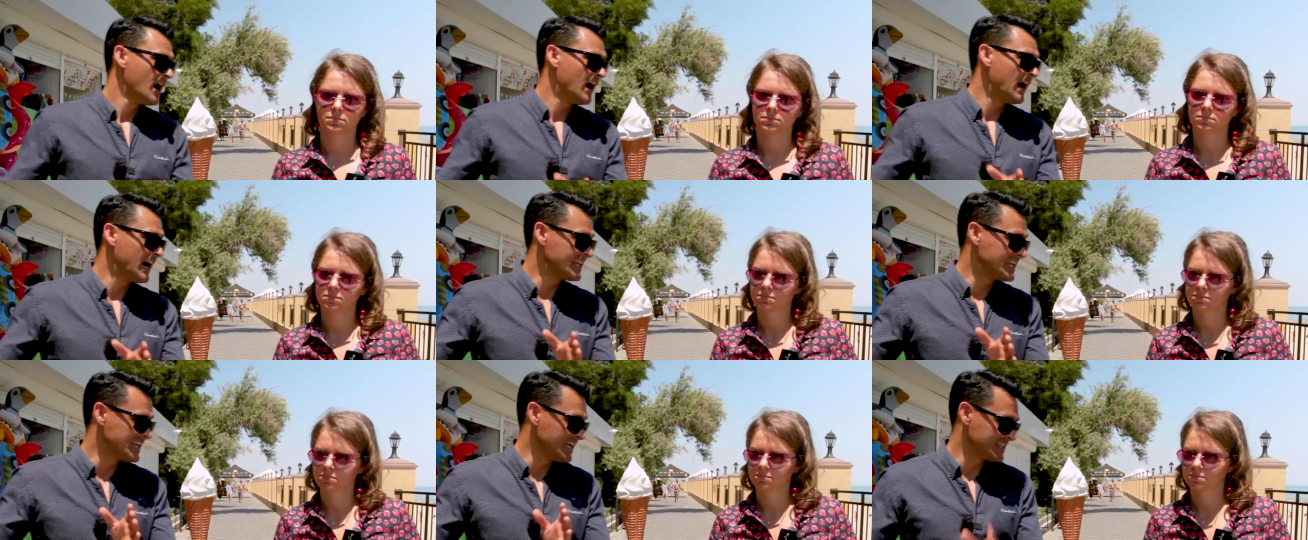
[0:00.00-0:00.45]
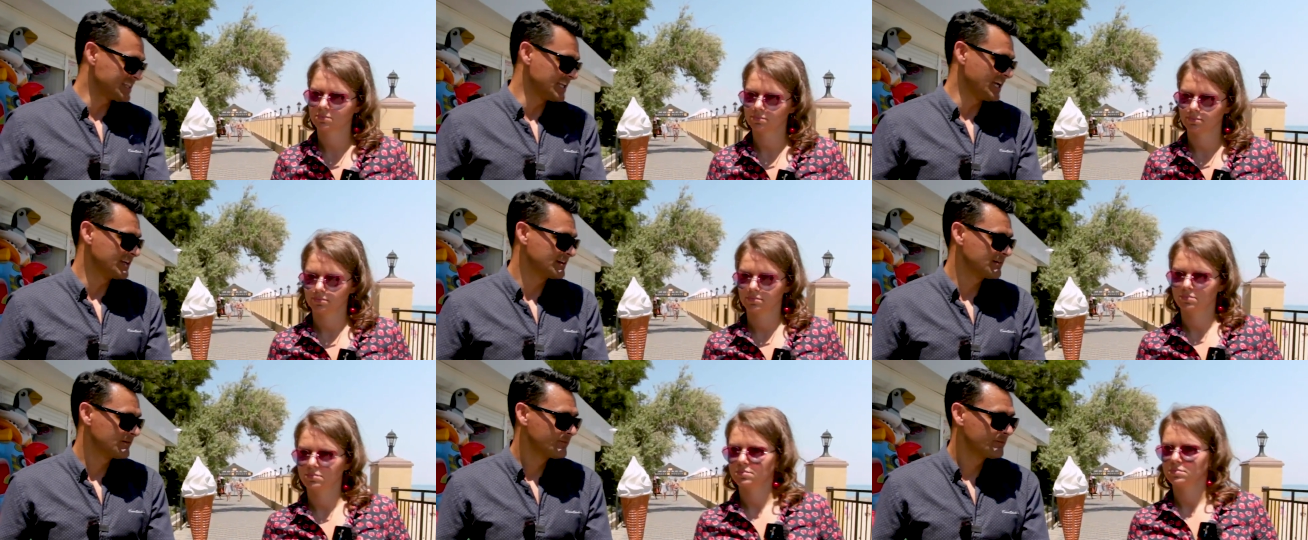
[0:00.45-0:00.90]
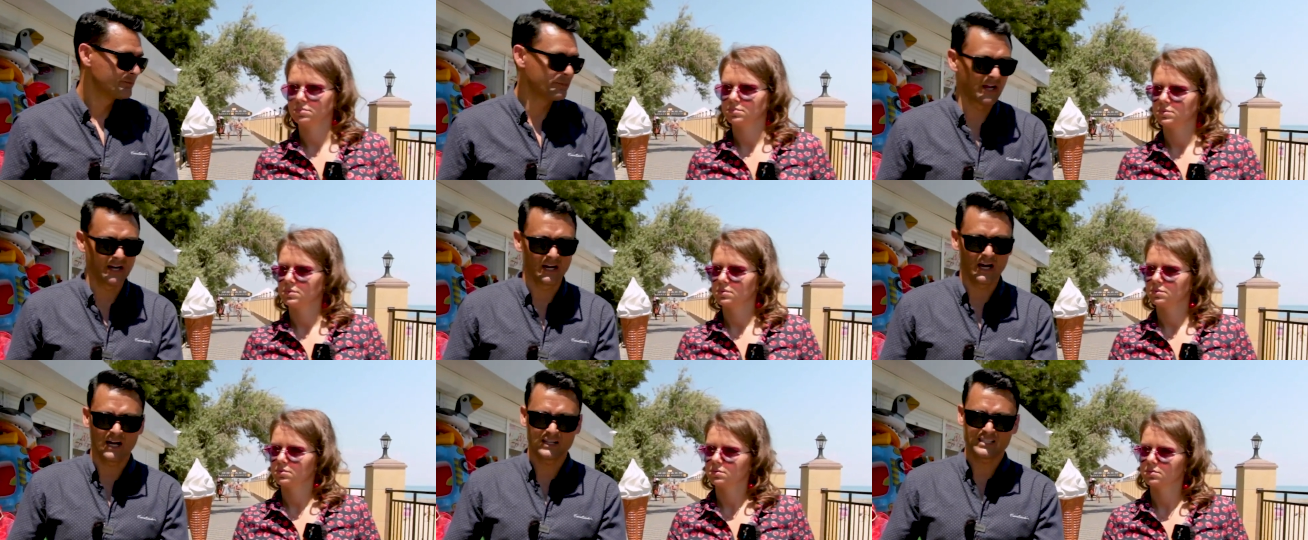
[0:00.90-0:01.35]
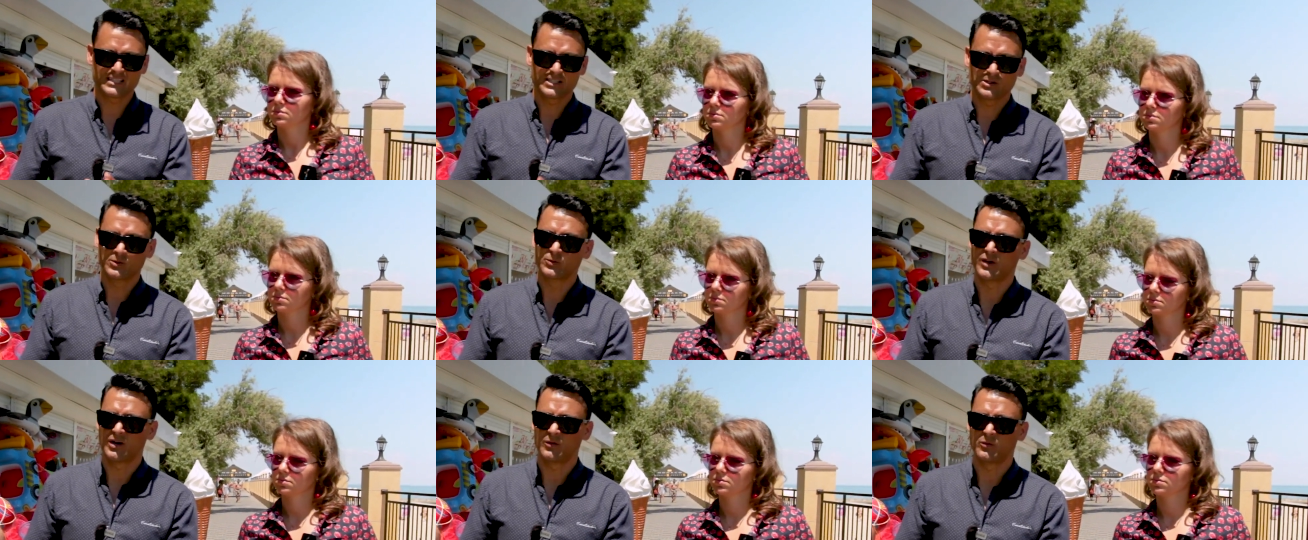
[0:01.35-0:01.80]
Speaker 1: I get that, but I
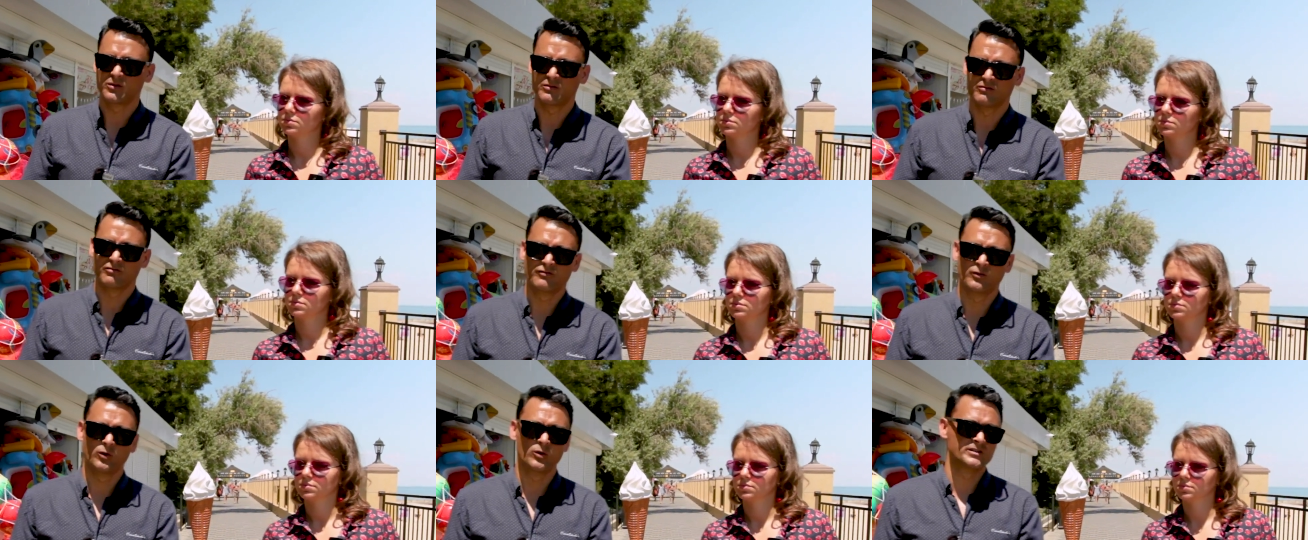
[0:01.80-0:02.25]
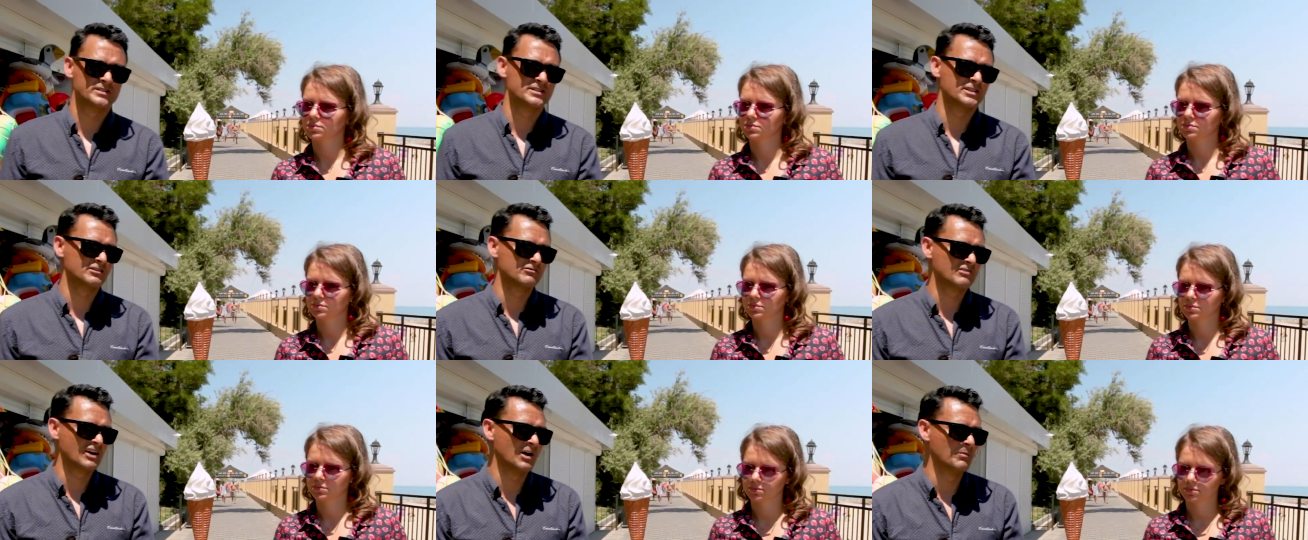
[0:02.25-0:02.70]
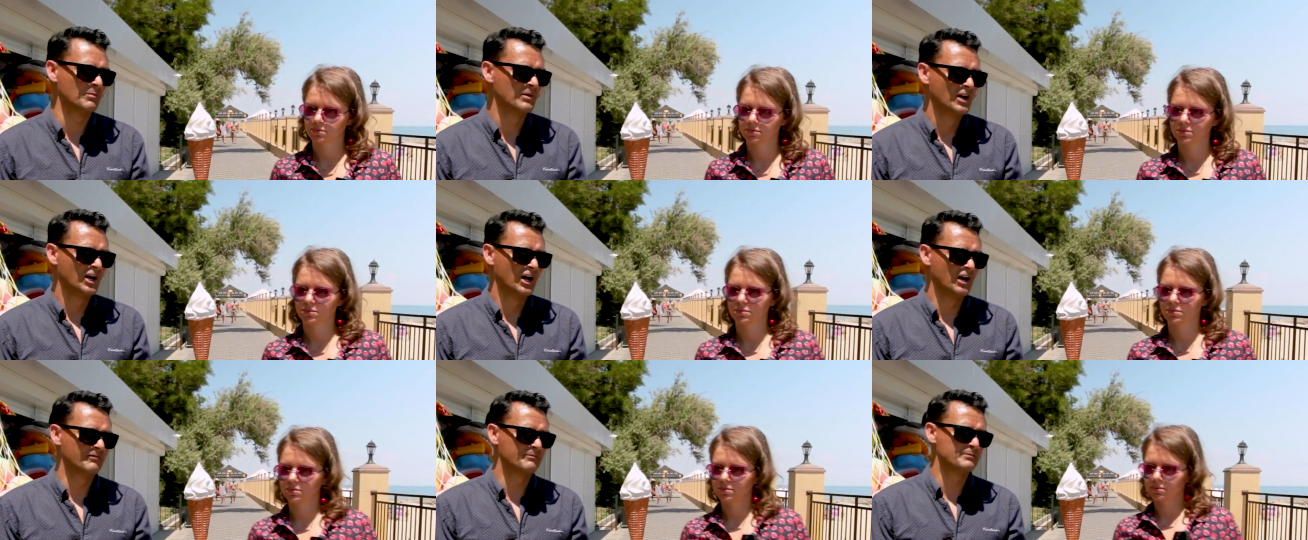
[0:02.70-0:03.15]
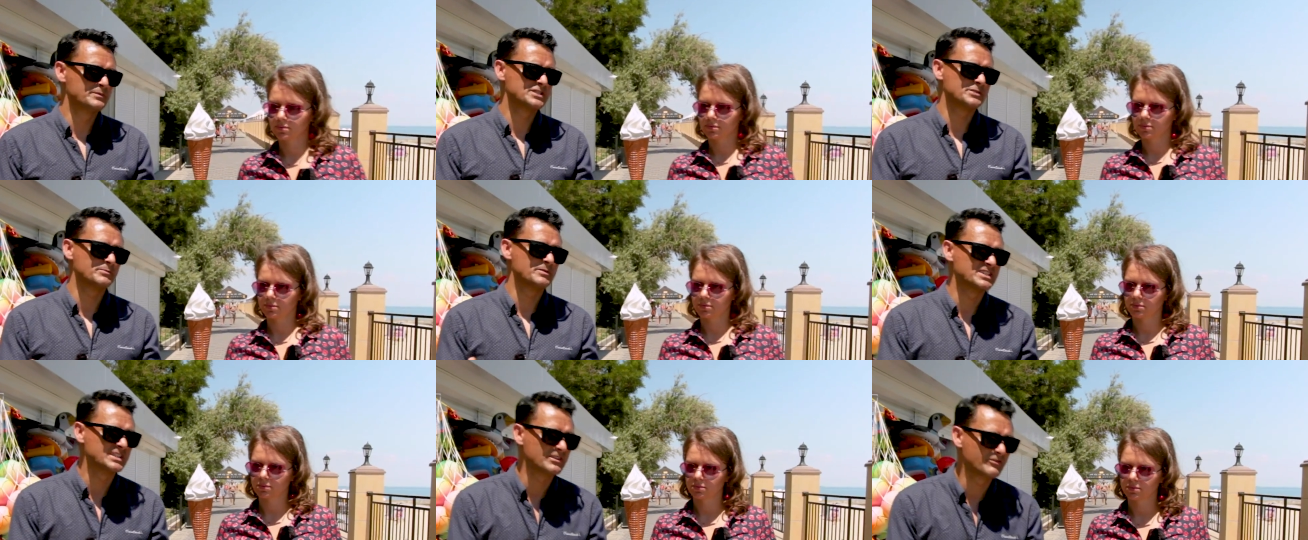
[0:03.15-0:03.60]
still don't, wouldn't fall into the realm of
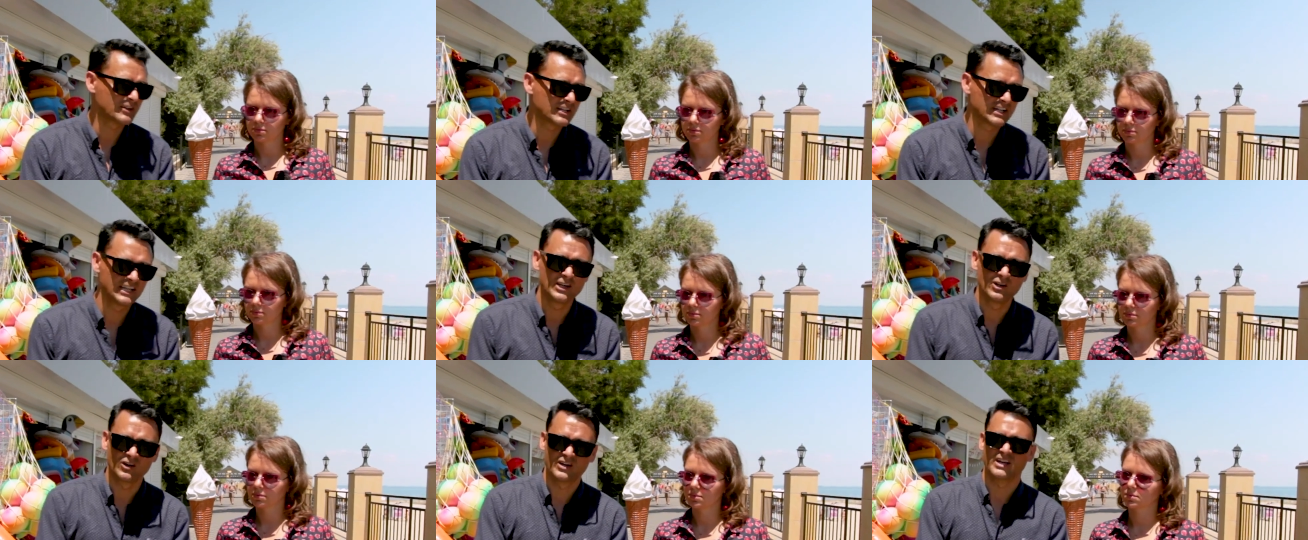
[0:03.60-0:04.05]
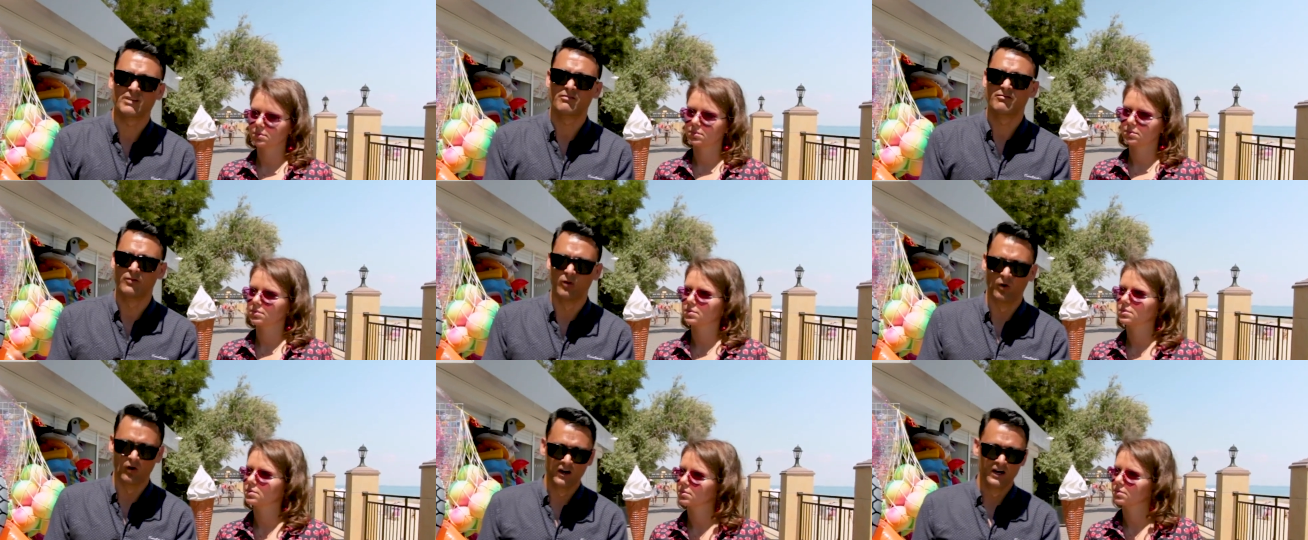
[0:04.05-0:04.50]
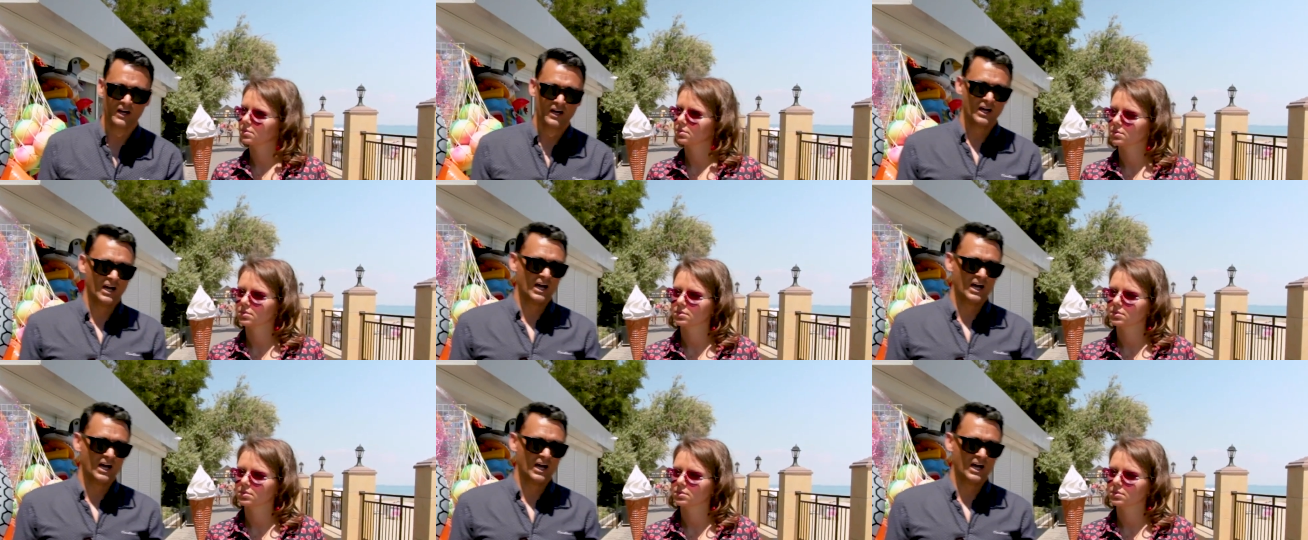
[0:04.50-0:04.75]
specifically looking for